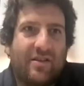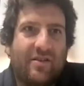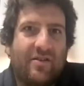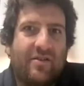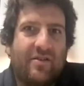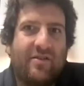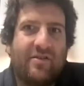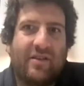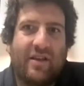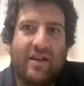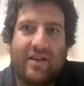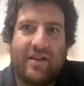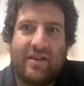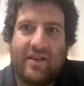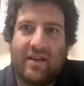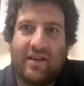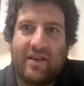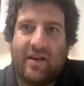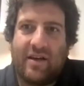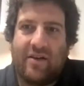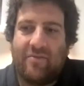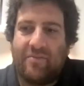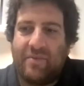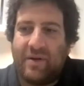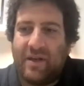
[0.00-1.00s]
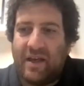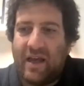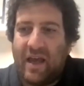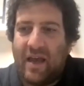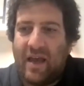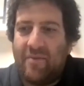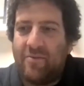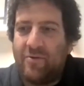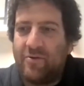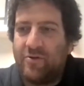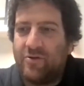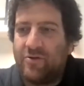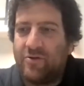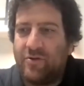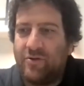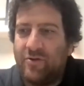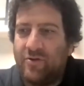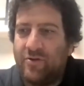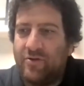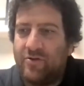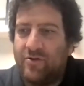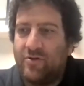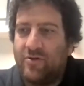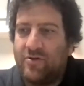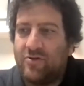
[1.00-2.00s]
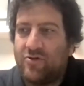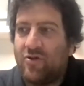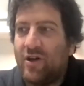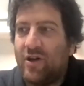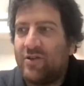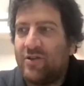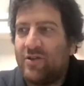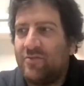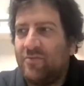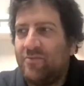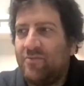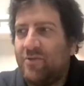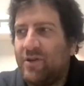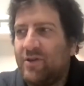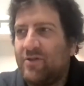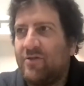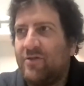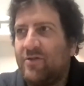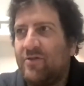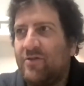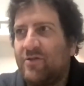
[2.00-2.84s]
lot, and I think kind of being able to to try to bring to the